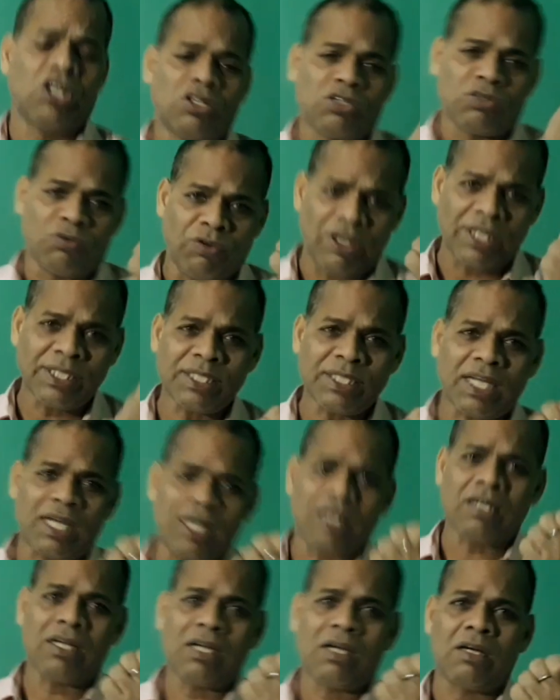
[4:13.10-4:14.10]
When
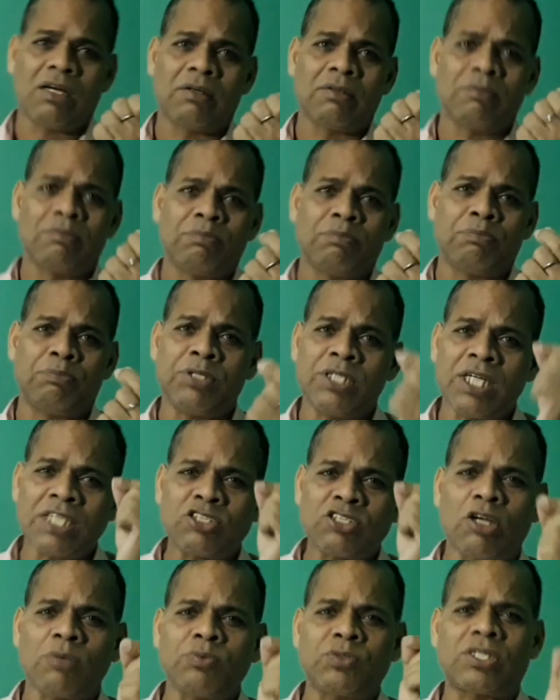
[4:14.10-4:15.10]
the
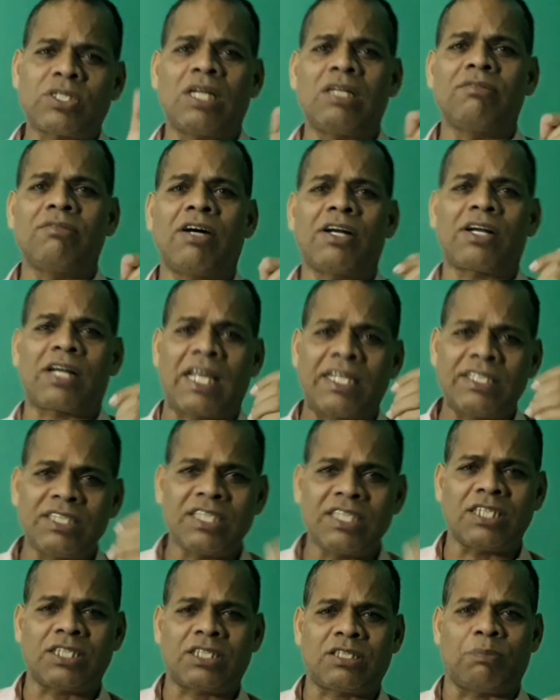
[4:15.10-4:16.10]
pH of saliva
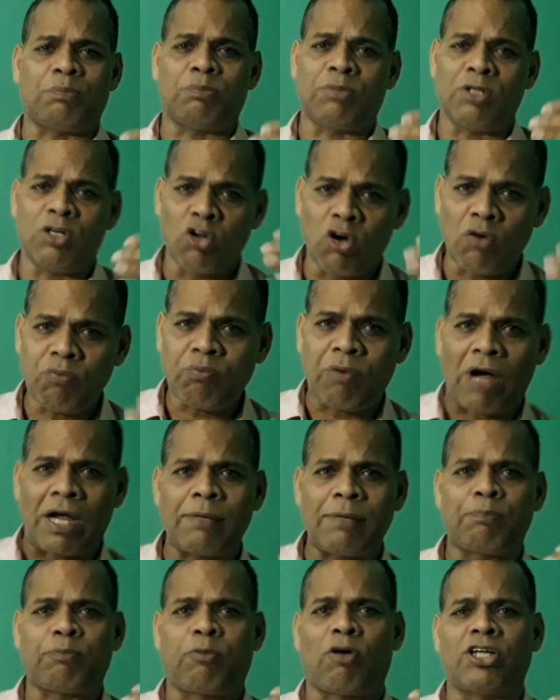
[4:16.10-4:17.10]
ranges below
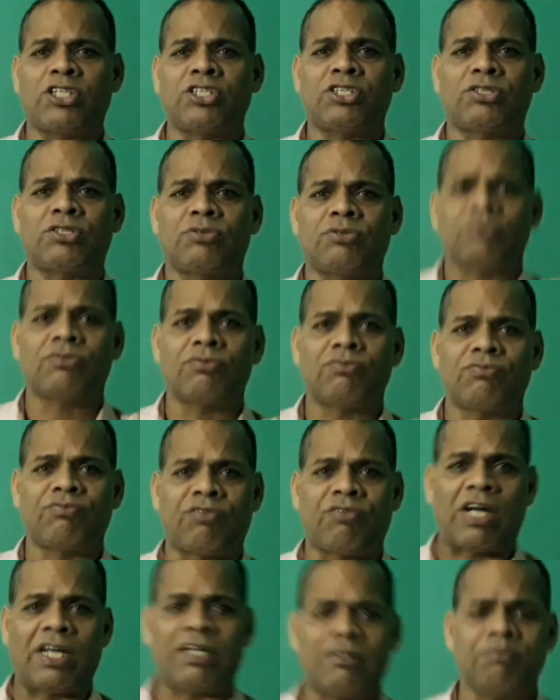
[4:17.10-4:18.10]

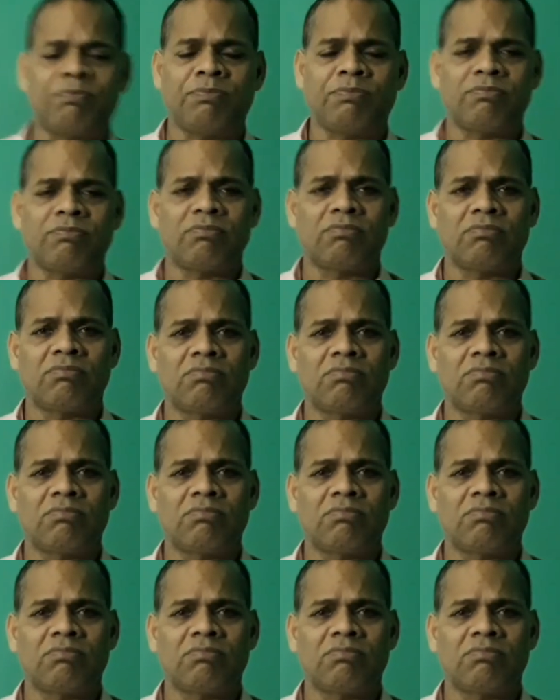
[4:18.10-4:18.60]
5.5,